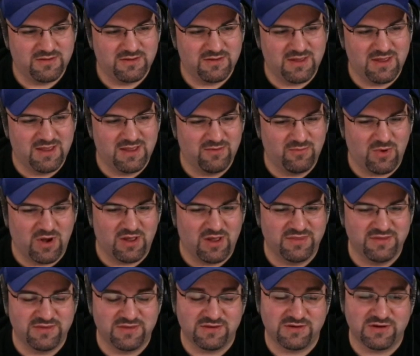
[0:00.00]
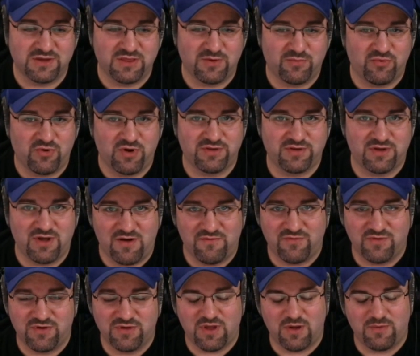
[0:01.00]
Well, this is just a press
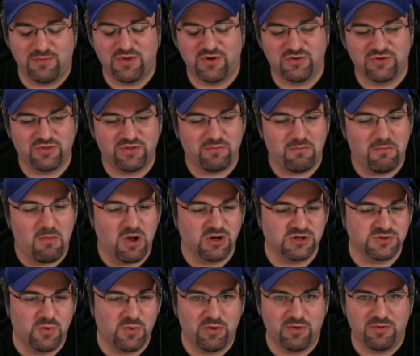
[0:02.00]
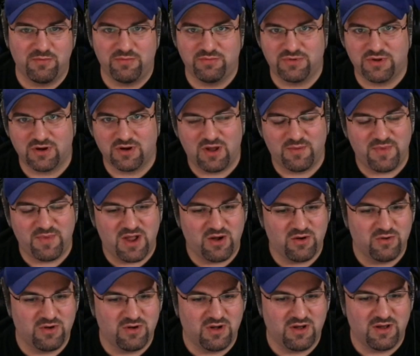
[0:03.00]
conference. There's much more to come
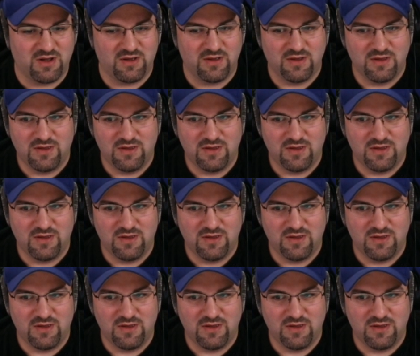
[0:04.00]
out.